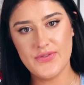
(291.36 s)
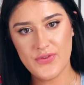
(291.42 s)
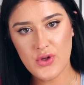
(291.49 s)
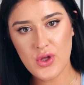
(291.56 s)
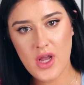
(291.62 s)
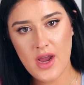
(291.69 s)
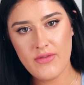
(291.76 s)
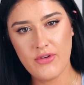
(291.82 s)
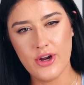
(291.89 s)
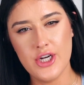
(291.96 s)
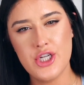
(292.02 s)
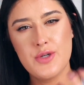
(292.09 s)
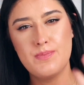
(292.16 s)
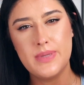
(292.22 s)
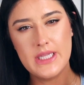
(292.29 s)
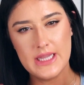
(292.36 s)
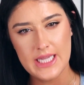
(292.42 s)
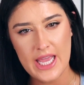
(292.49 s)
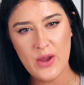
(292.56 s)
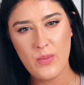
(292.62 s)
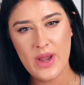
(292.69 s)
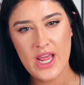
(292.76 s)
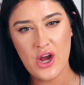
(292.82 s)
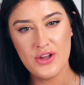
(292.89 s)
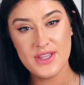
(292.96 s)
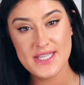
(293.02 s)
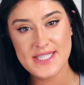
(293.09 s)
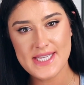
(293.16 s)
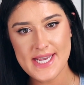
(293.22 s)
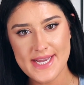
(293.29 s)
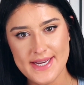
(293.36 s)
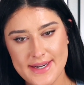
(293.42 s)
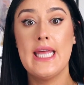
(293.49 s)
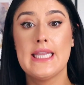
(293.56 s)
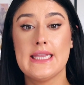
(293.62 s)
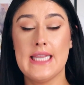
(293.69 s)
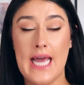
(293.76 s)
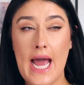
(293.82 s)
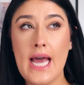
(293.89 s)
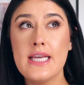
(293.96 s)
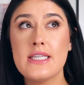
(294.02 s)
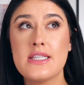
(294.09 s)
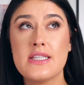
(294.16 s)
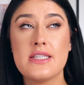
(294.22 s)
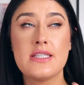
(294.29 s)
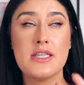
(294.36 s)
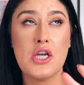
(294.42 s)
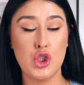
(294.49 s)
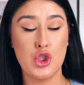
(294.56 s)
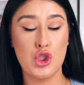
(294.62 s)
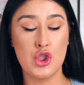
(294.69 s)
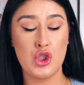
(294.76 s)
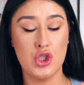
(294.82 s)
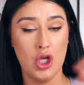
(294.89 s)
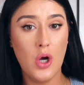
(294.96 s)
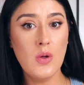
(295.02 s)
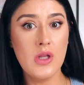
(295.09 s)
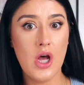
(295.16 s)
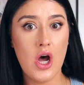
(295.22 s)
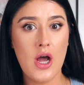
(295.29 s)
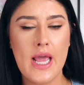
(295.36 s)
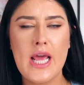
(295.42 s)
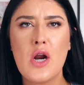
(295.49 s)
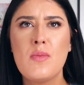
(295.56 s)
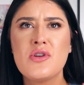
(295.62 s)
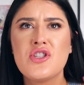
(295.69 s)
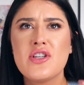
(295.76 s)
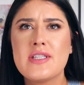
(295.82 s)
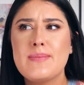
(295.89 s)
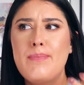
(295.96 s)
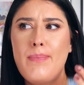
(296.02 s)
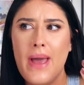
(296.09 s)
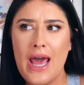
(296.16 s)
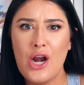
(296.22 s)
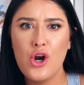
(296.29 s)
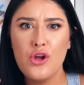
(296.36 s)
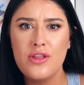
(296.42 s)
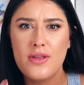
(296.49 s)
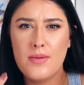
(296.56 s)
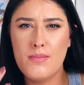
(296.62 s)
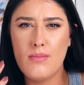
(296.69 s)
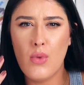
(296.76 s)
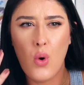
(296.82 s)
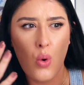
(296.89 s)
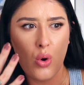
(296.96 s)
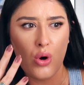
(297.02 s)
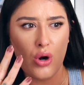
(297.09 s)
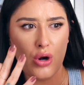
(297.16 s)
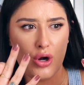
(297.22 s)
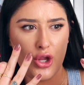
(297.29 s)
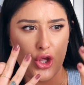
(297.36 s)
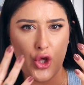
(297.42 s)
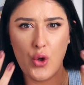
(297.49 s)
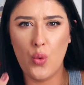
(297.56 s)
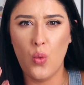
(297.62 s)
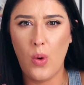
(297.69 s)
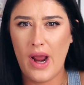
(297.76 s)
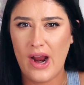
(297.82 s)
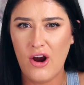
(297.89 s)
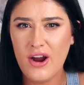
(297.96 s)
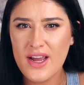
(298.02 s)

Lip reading: full coverage but lightweight on the skin. It lasts so long. It almost looks better the more you wear